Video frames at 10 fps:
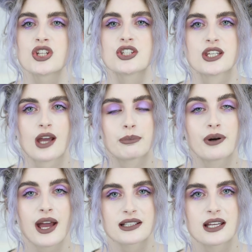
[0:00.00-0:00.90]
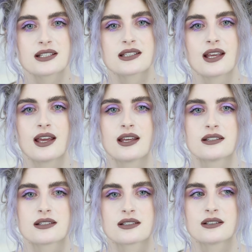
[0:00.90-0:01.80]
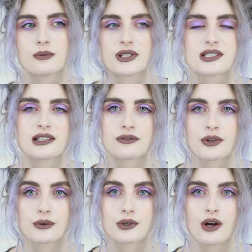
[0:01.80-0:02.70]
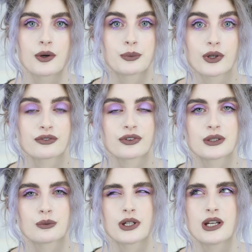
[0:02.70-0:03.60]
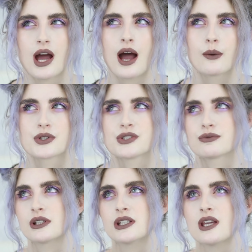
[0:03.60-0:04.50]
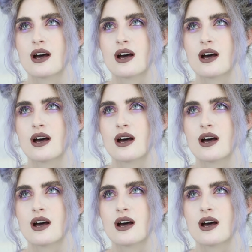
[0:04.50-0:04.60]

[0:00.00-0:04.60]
She got pregnant and went to live with her boyfriend when I was really